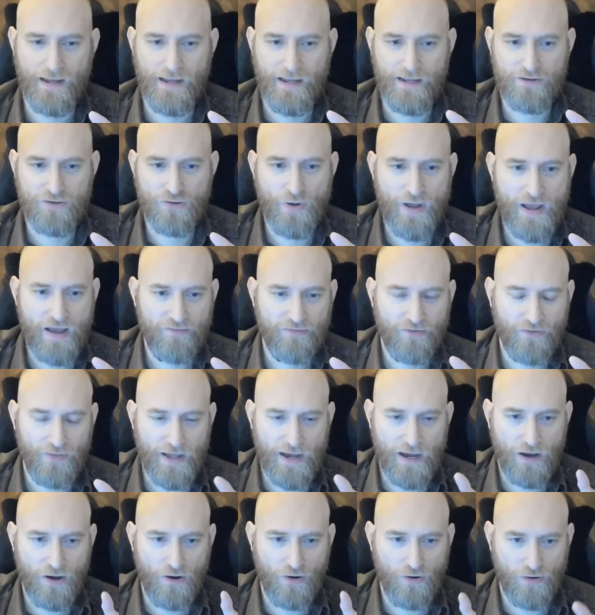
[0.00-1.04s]
And you have
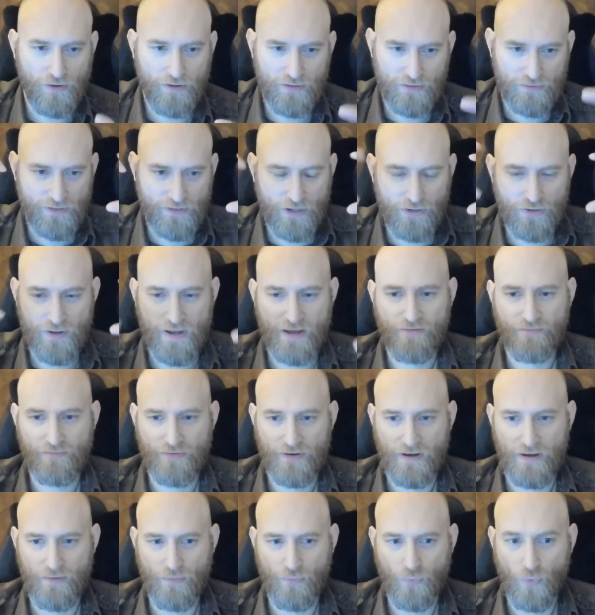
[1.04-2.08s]
now you
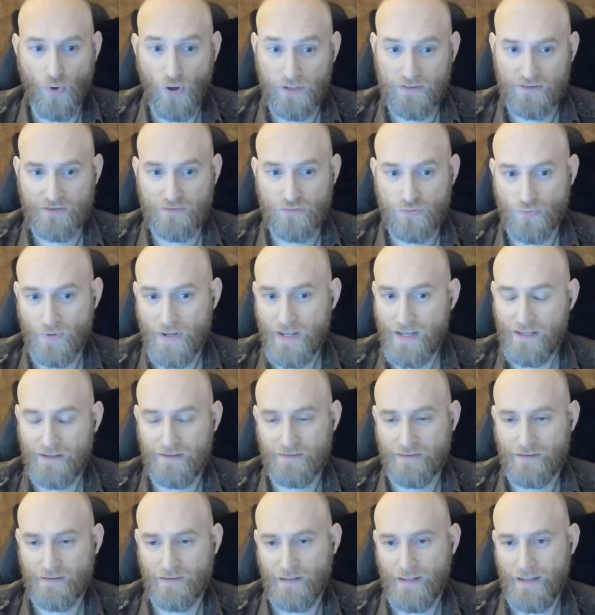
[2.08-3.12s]
have one
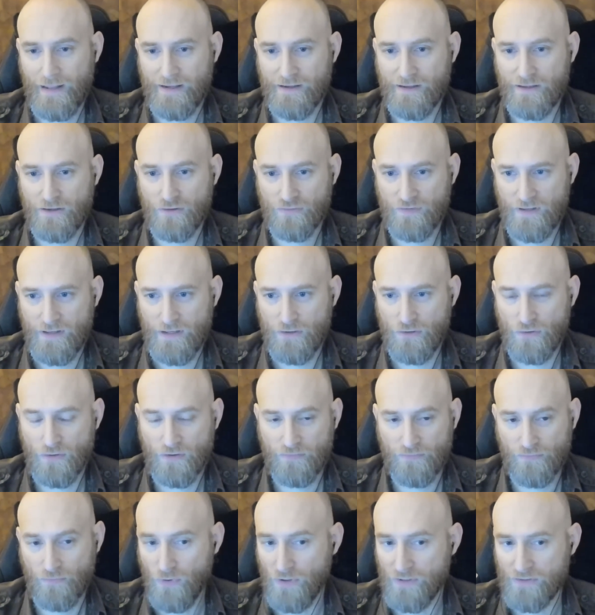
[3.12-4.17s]
trained, like you say, you
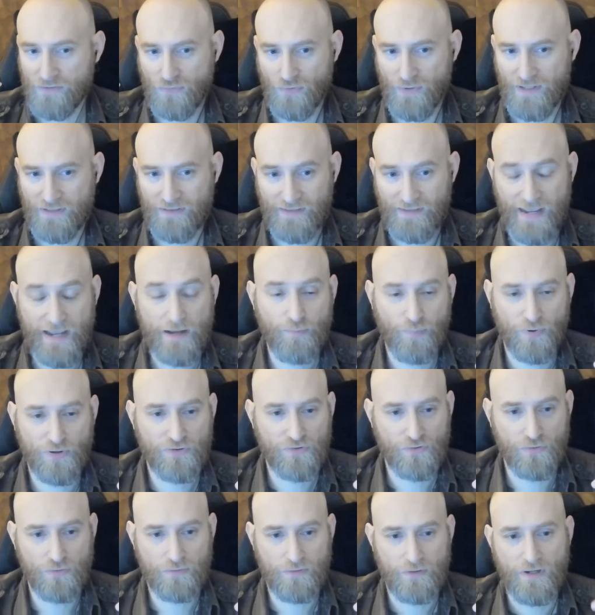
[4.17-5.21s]
have one trained tank
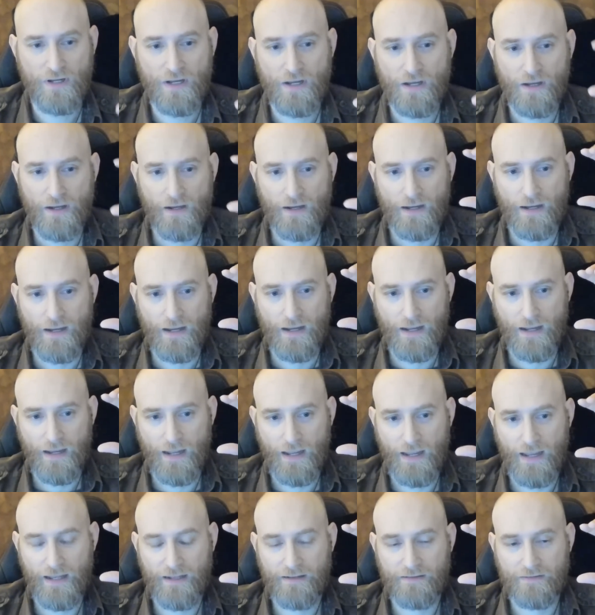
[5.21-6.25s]
platoon
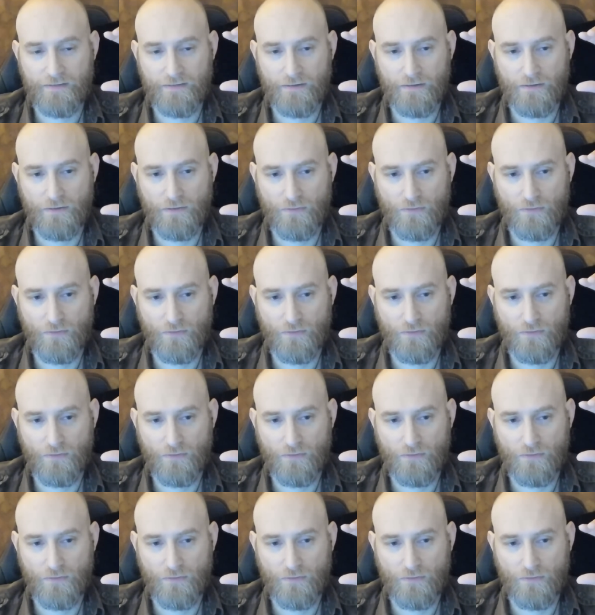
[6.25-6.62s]
and